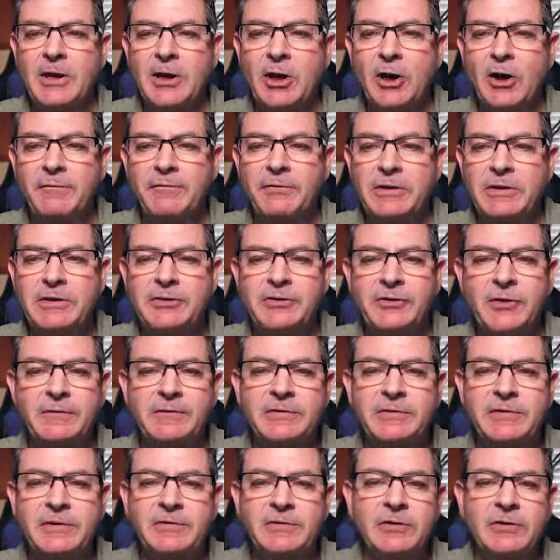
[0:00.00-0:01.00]
offer these
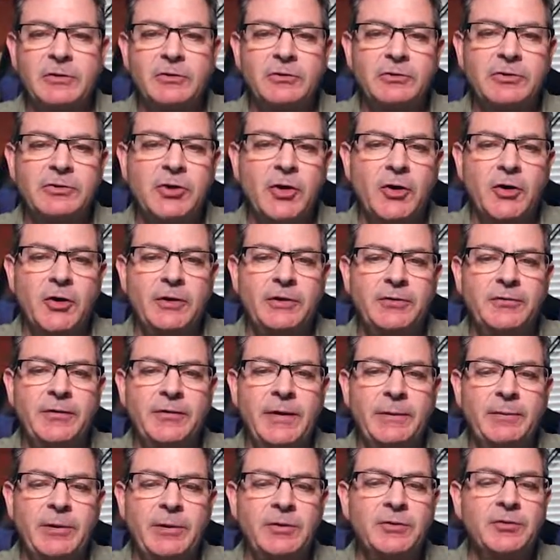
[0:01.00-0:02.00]
services at no charge
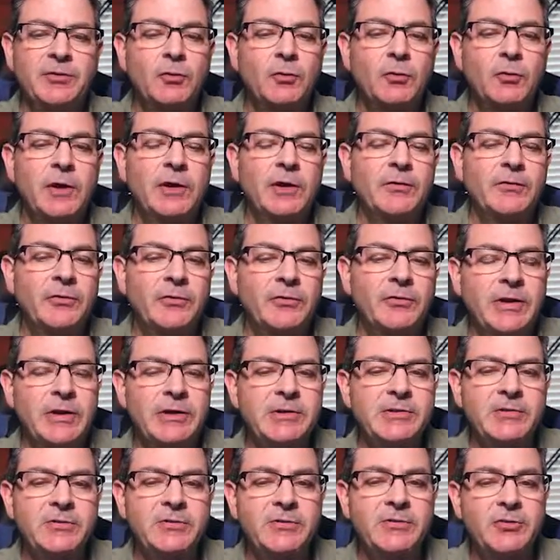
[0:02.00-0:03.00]
family and school
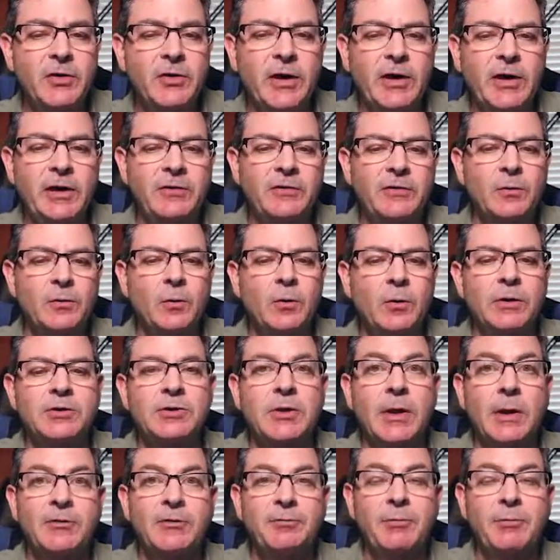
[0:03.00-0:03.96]
consultations, trainings and workshops,